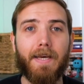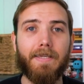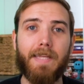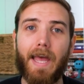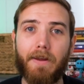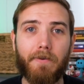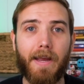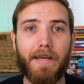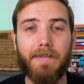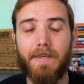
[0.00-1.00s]
state
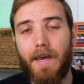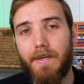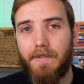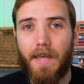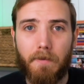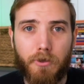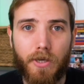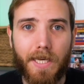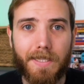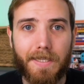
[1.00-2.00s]
grants, stamp
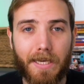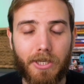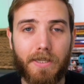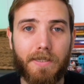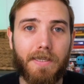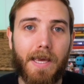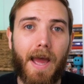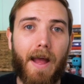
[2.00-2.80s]
duty concessions,